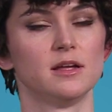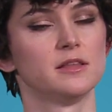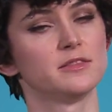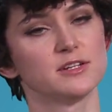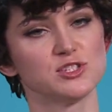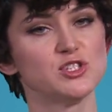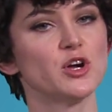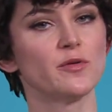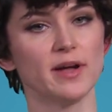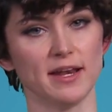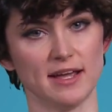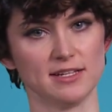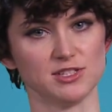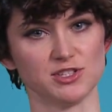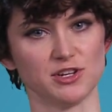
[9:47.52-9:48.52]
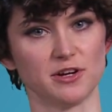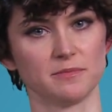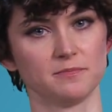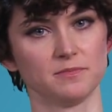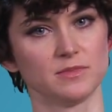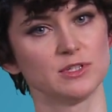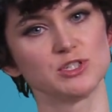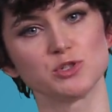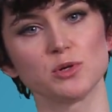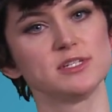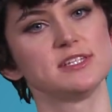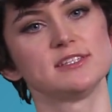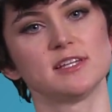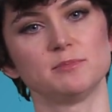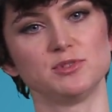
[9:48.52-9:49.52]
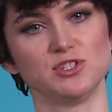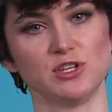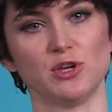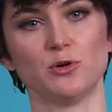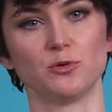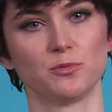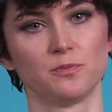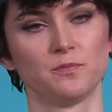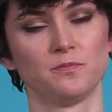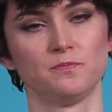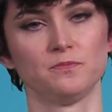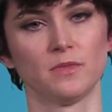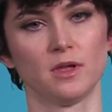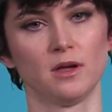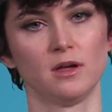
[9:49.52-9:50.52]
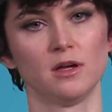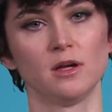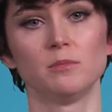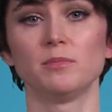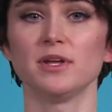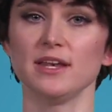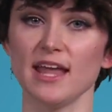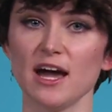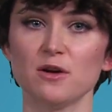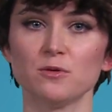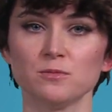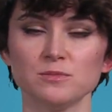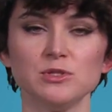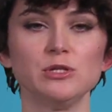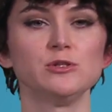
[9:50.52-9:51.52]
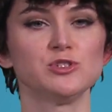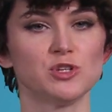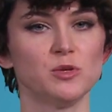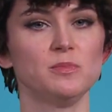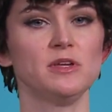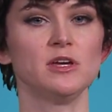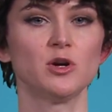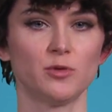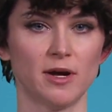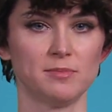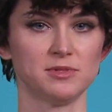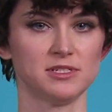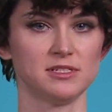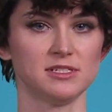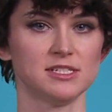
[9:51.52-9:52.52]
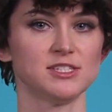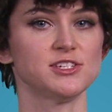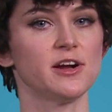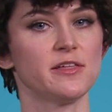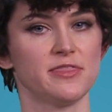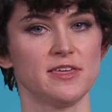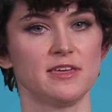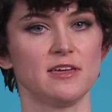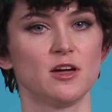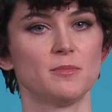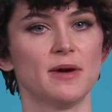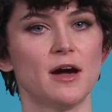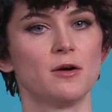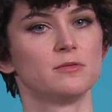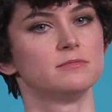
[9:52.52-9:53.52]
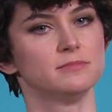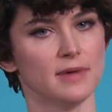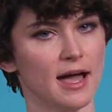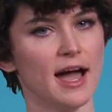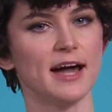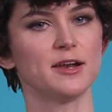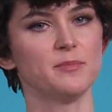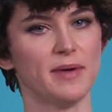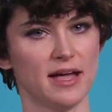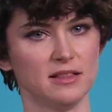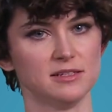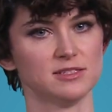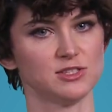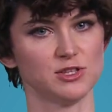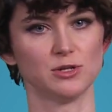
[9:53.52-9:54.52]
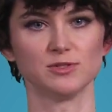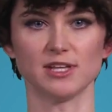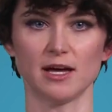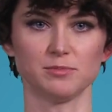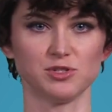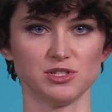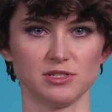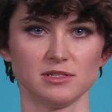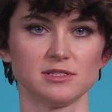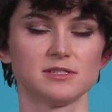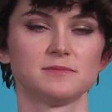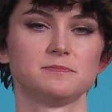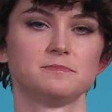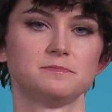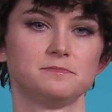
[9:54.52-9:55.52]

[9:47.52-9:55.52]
There's no right answer. The choice is up to you. But now, you should be equipped to start thinking about how to balance those options.